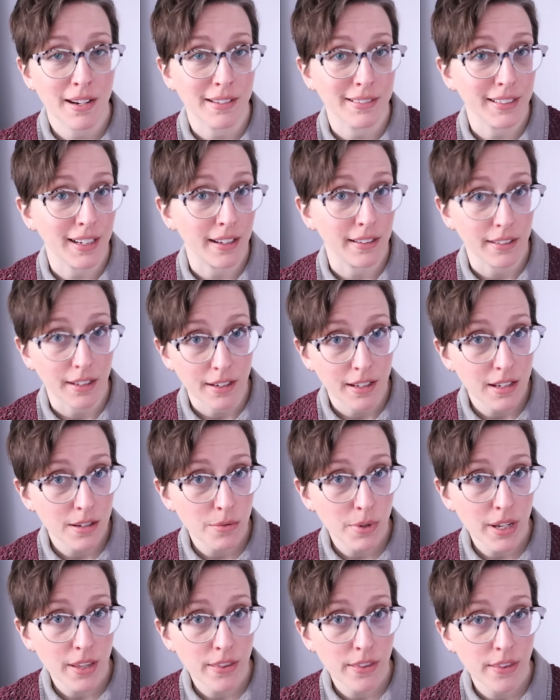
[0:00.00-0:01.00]
and got lucky
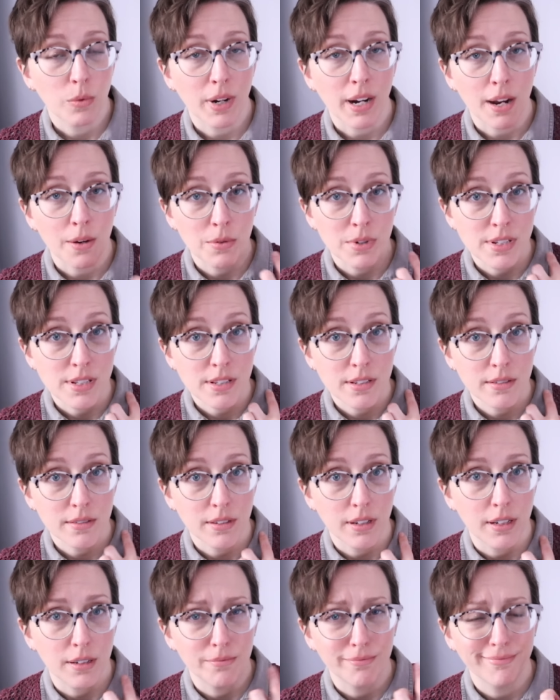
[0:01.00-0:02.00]
with when I was,
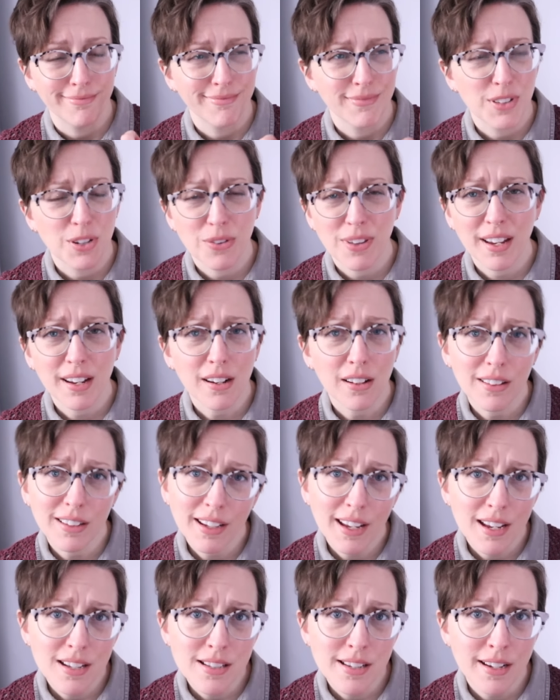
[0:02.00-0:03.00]
um, do they call it
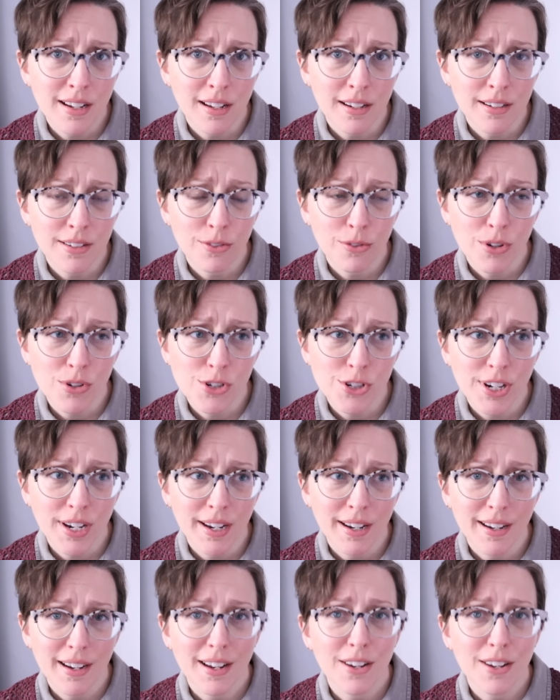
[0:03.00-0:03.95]
casting on and crochet?